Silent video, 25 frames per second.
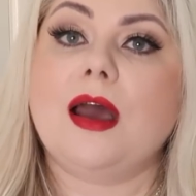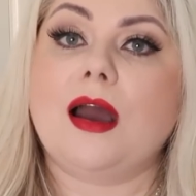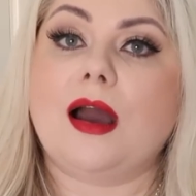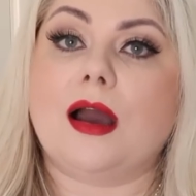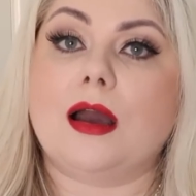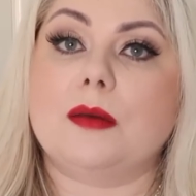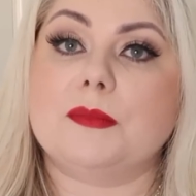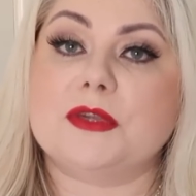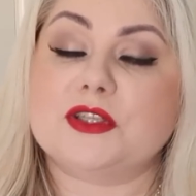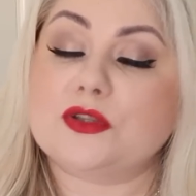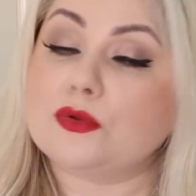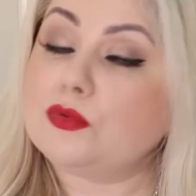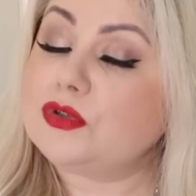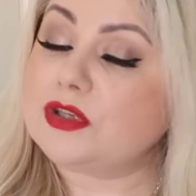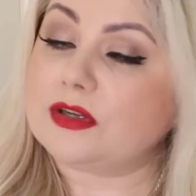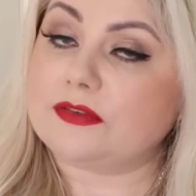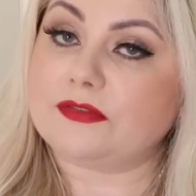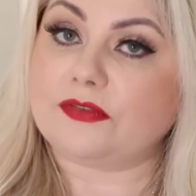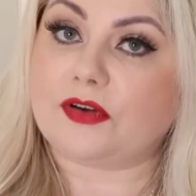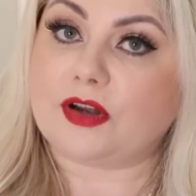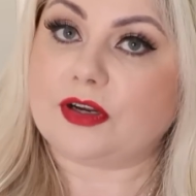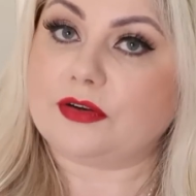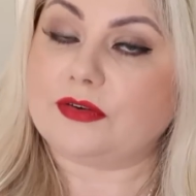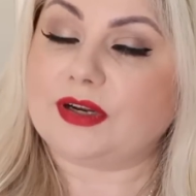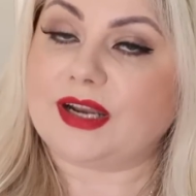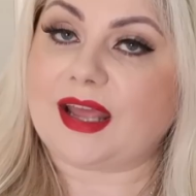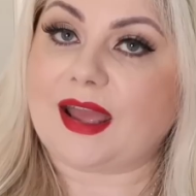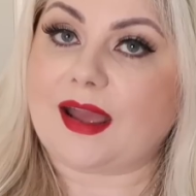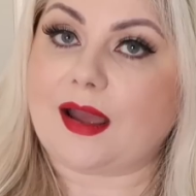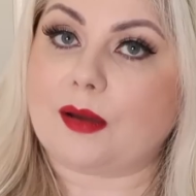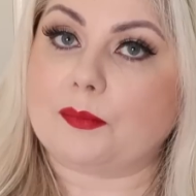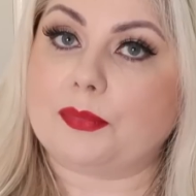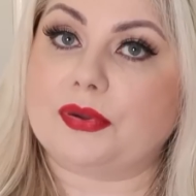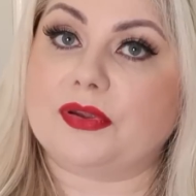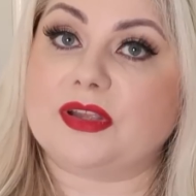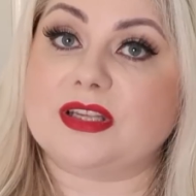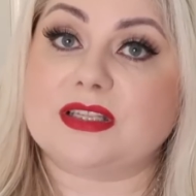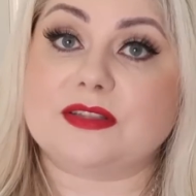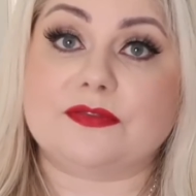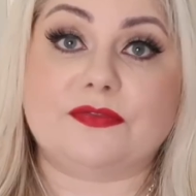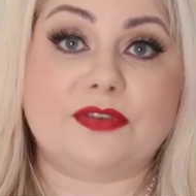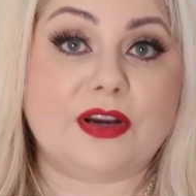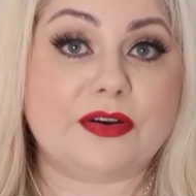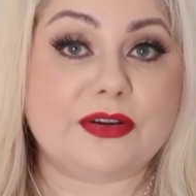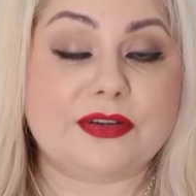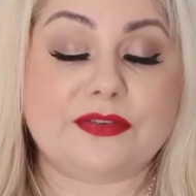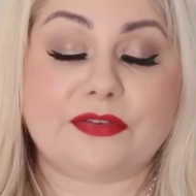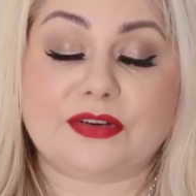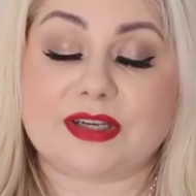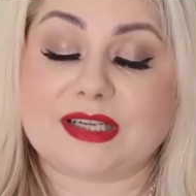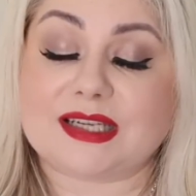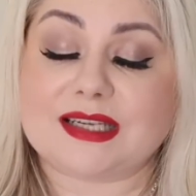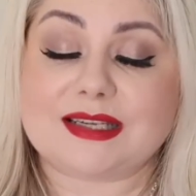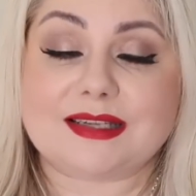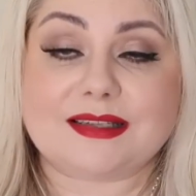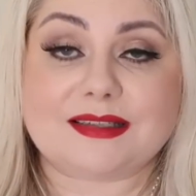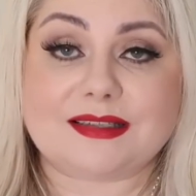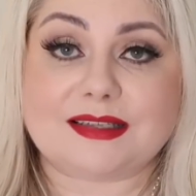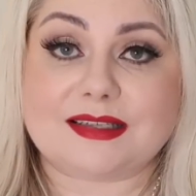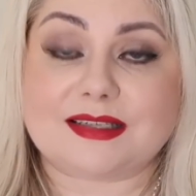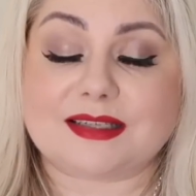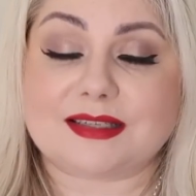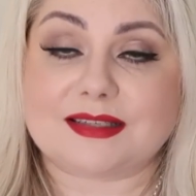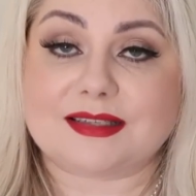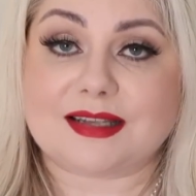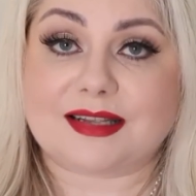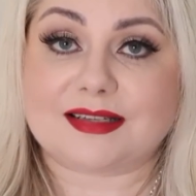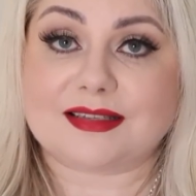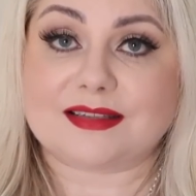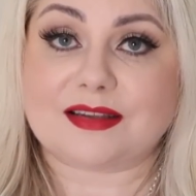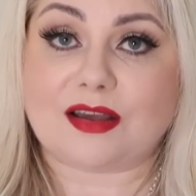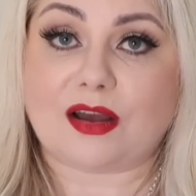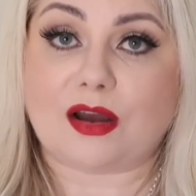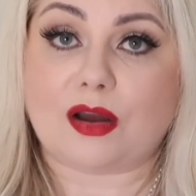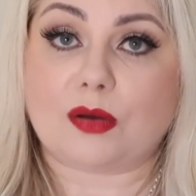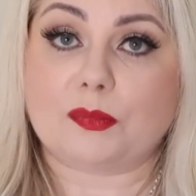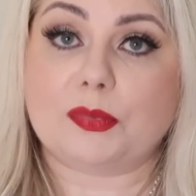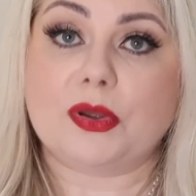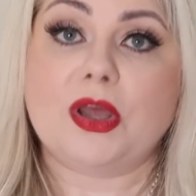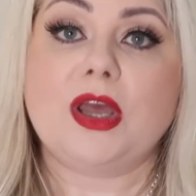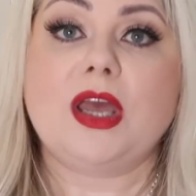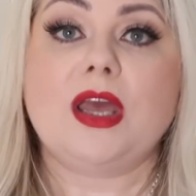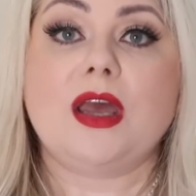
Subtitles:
It's all done via an app. It's very, very easy to set up,